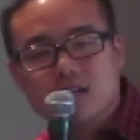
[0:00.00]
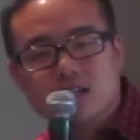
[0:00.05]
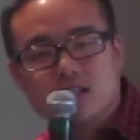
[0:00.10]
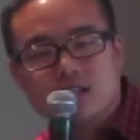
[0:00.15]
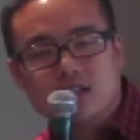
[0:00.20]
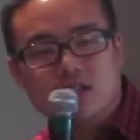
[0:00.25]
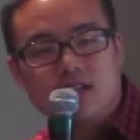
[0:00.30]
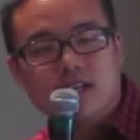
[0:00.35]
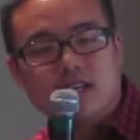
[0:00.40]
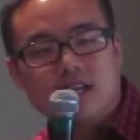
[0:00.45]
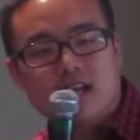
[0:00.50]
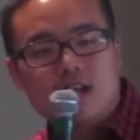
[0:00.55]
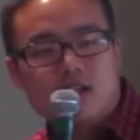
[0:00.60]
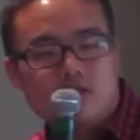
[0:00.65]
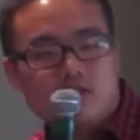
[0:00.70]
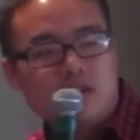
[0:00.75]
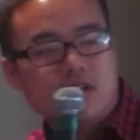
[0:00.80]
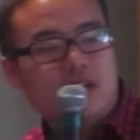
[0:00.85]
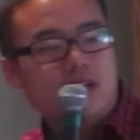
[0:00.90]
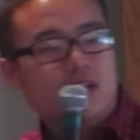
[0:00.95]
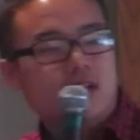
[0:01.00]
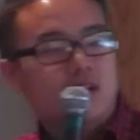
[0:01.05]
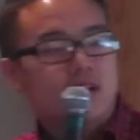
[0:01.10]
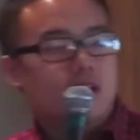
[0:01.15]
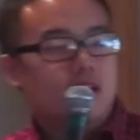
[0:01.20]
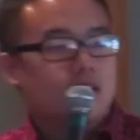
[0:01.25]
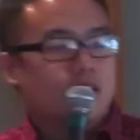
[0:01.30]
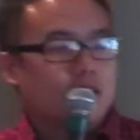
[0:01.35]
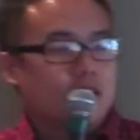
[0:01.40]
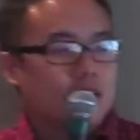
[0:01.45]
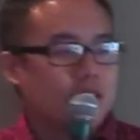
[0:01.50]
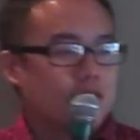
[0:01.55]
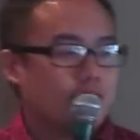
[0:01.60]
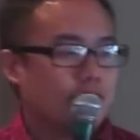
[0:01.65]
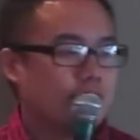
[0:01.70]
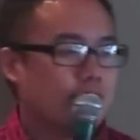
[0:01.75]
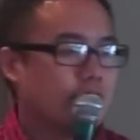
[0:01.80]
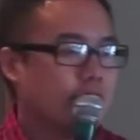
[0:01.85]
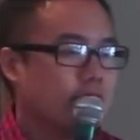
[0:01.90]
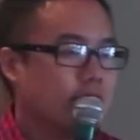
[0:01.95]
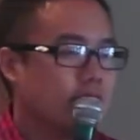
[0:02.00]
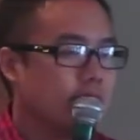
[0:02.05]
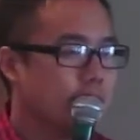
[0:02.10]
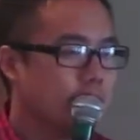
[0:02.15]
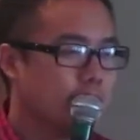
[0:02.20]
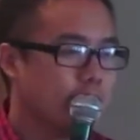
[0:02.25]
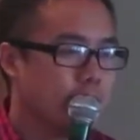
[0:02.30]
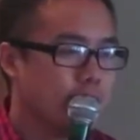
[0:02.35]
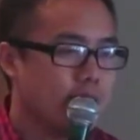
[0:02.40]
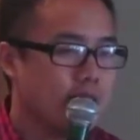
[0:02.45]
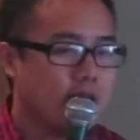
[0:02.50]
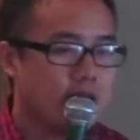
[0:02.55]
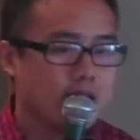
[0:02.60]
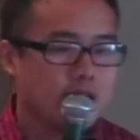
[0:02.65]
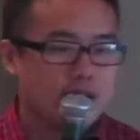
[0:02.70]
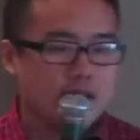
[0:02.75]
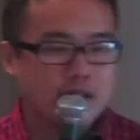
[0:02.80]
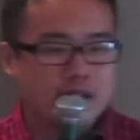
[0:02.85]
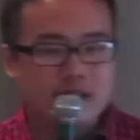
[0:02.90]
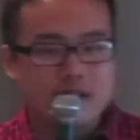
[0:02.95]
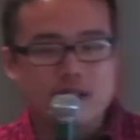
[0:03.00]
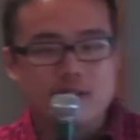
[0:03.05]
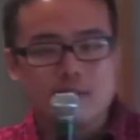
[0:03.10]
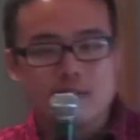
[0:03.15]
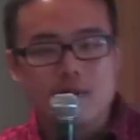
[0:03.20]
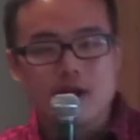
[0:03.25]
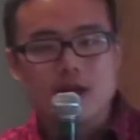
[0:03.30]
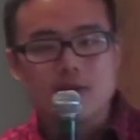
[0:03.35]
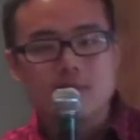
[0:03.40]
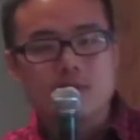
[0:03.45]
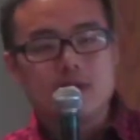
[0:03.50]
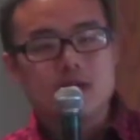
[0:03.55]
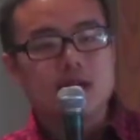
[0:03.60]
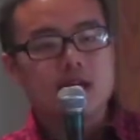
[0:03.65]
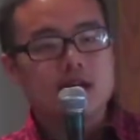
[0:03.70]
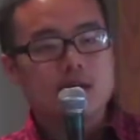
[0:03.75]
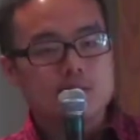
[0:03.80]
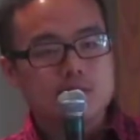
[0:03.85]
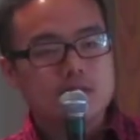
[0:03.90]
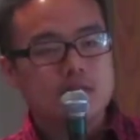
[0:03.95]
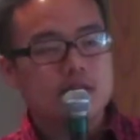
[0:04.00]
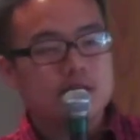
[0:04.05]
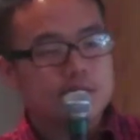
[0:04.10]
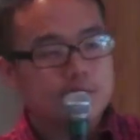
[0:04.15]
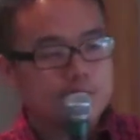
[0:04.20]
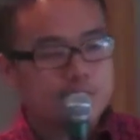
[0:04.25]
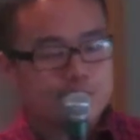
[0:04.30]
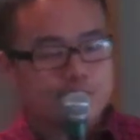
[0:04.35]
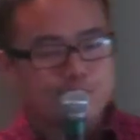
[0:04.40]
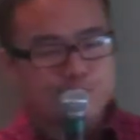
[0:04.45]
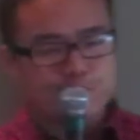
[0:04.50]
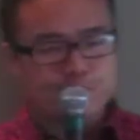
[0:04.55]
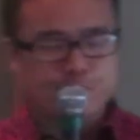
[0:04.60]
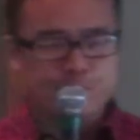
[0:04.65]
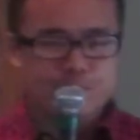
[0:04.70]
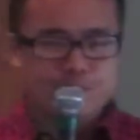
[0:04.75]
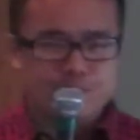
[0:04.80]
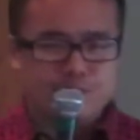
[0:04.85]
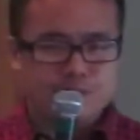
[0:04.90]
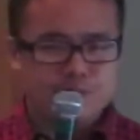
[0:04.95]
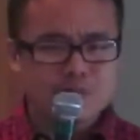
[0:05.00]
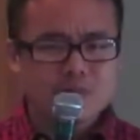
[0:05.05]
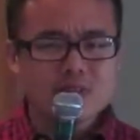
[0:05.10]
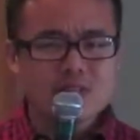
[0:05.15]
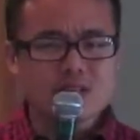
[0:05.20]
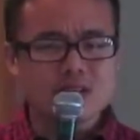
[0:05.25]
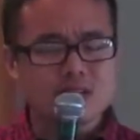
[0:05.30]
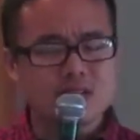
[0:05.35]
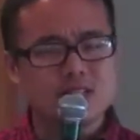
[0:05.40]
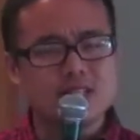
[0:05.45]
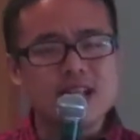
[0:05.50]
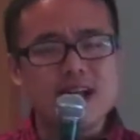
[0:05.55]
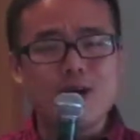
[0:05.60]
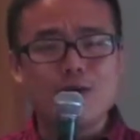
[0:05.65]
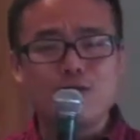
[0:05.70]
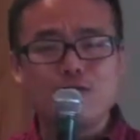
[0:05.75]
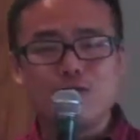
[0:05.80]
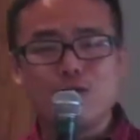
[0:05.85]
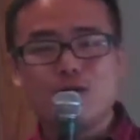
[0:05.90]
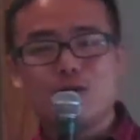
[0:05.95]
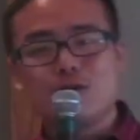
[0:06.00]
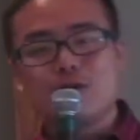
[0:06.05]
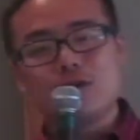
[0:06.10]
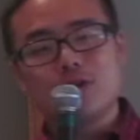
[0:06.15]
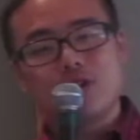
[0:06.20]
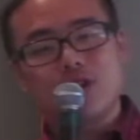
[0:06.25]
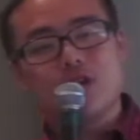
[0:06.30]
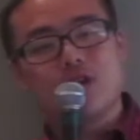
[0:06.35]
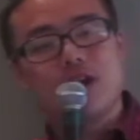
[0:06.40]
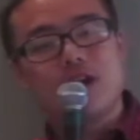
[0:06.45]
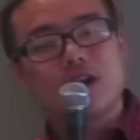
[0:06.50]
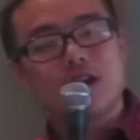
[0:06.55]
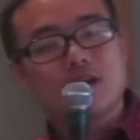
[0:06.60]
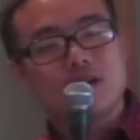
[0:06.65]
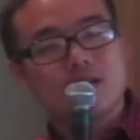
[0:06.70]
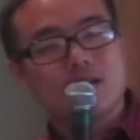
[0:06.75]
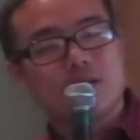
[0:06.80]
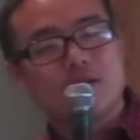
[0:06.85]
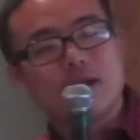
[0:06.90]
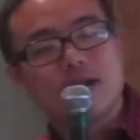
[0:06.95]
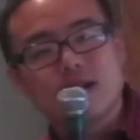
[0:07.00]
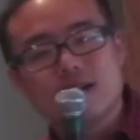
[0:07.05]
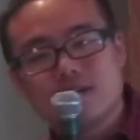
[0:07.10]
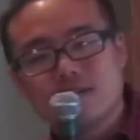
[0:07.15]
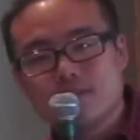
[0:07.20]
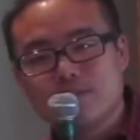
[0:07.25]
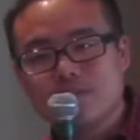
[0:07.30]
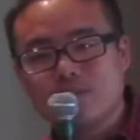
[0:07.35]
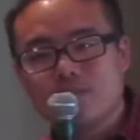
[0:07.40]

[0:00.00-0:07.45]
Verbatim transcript: So like every, every um, area that might be empty is now full with your hand, right?